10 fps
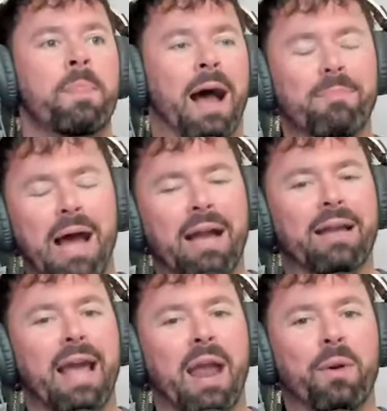I'm not
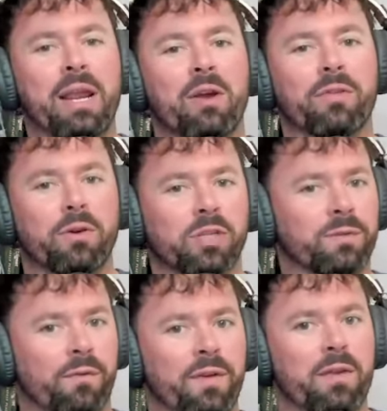going to air it here, though, just
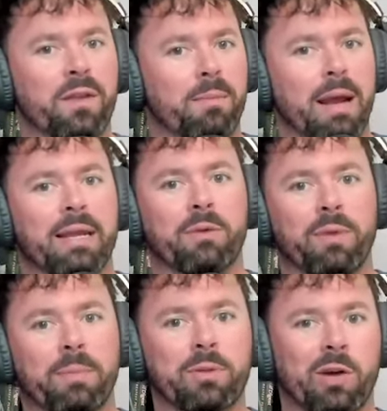for fear that it might get
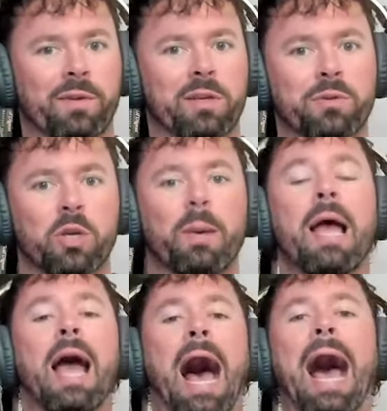ripped off of YouTube.
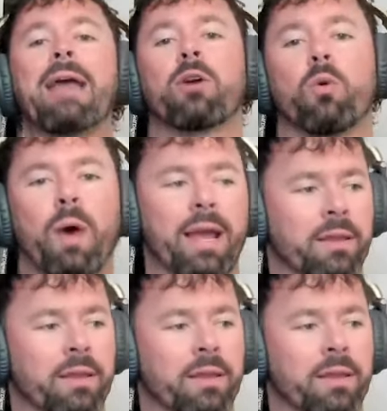Either way,